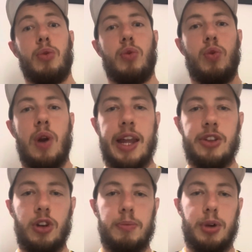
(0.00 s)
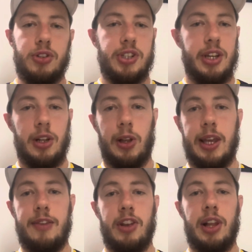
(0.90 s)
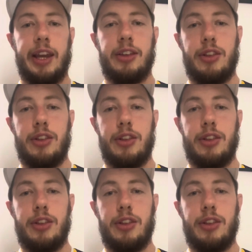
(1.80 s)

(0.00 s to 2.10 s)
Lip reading: right up until even like